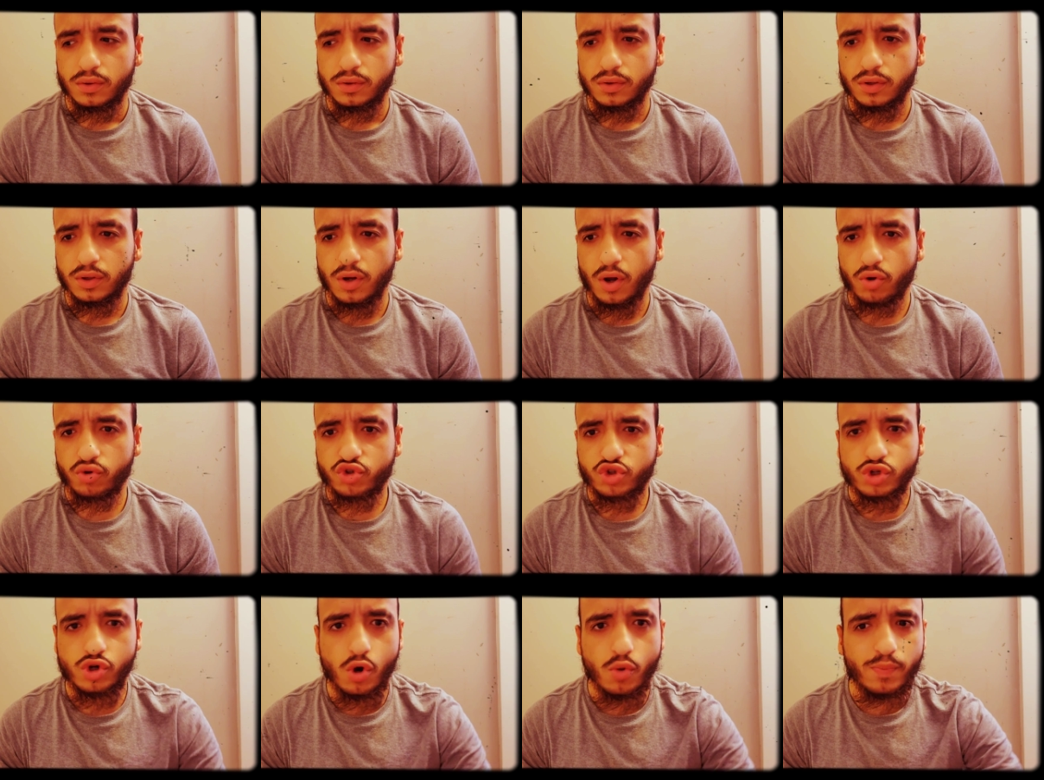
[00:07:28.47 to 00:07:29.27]
you know,
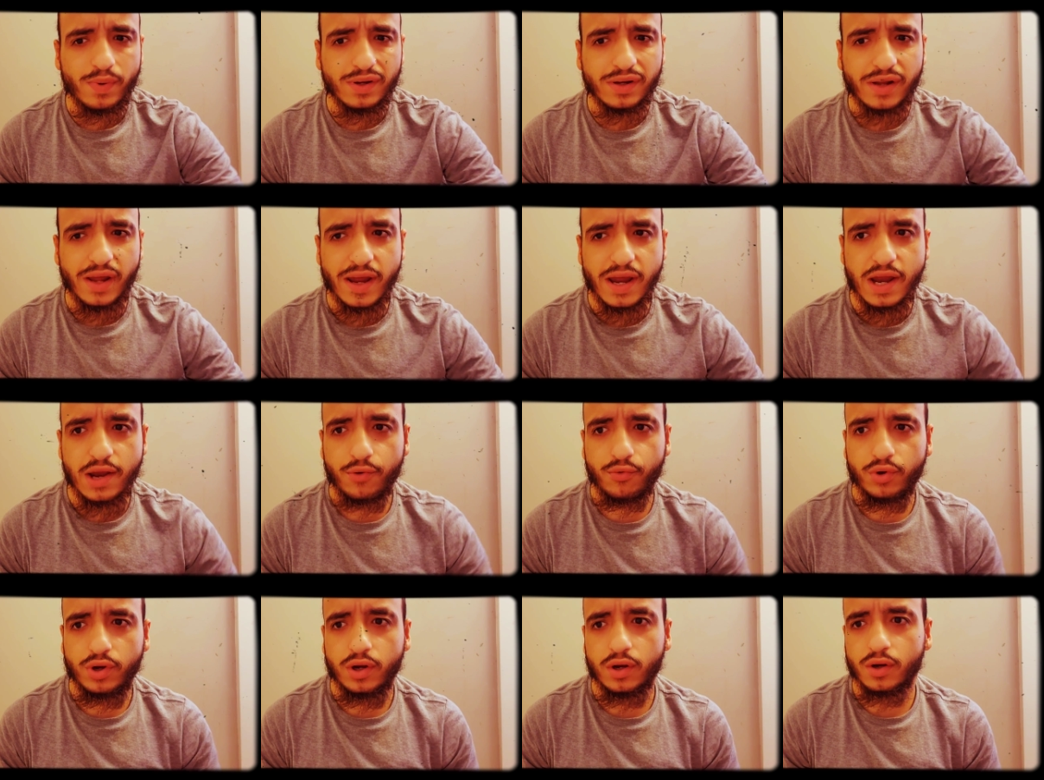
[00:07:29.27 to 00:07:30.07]
scoping the
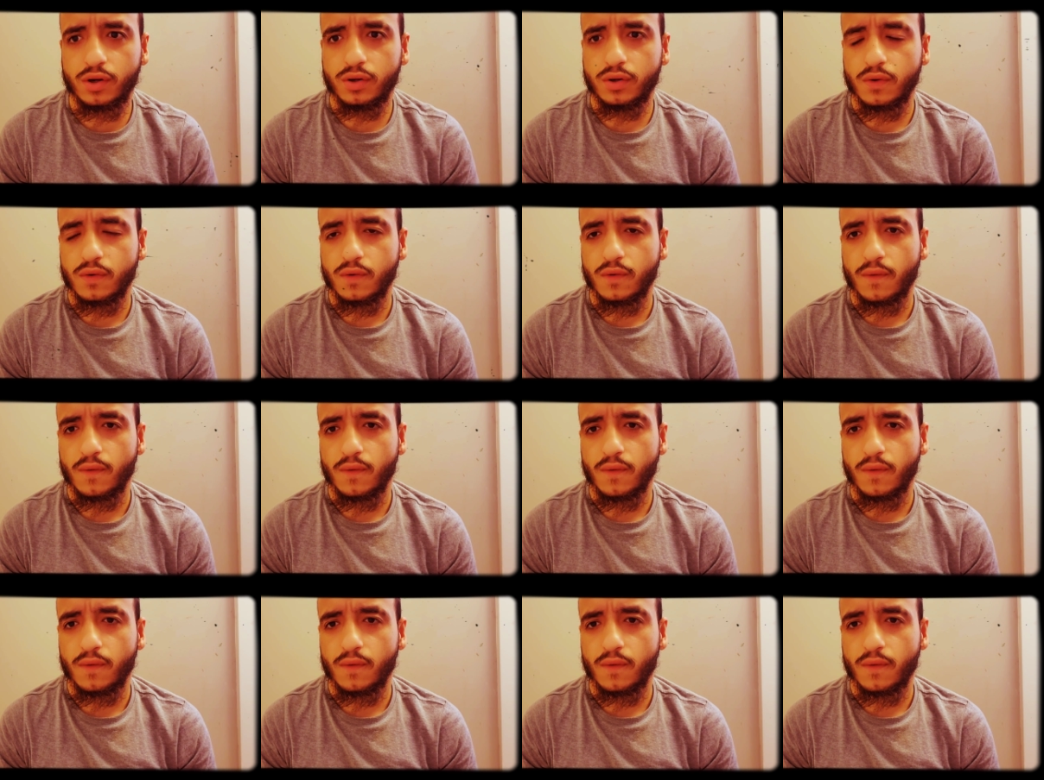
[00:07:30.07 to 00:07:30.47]
area.